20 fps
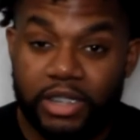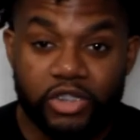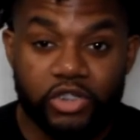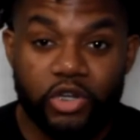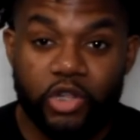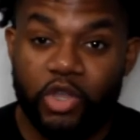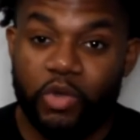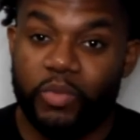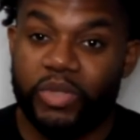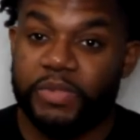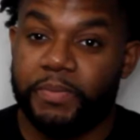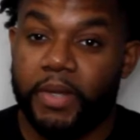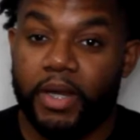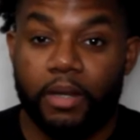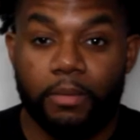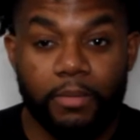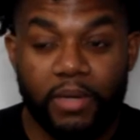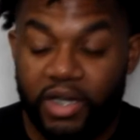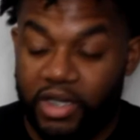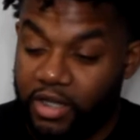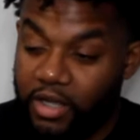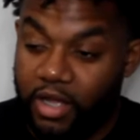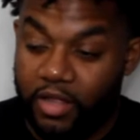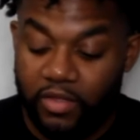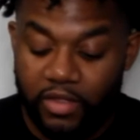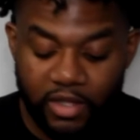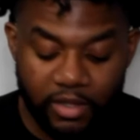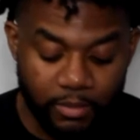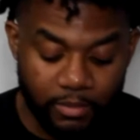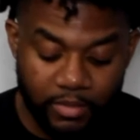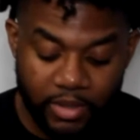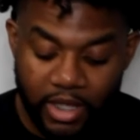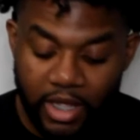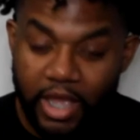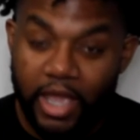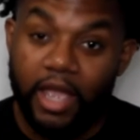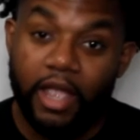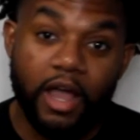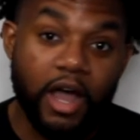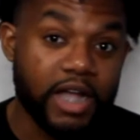because you know you're gonna be spending money on them
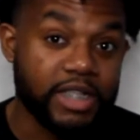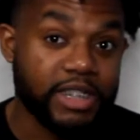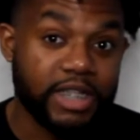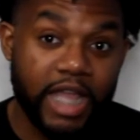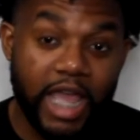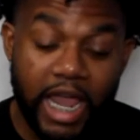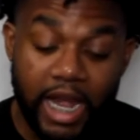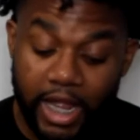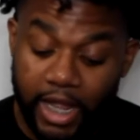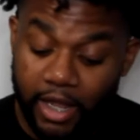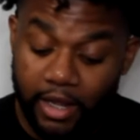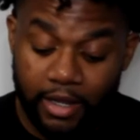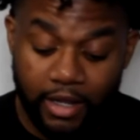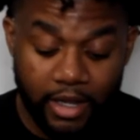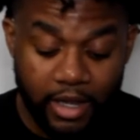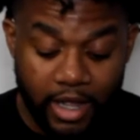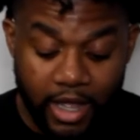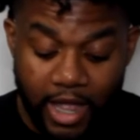and causing headache.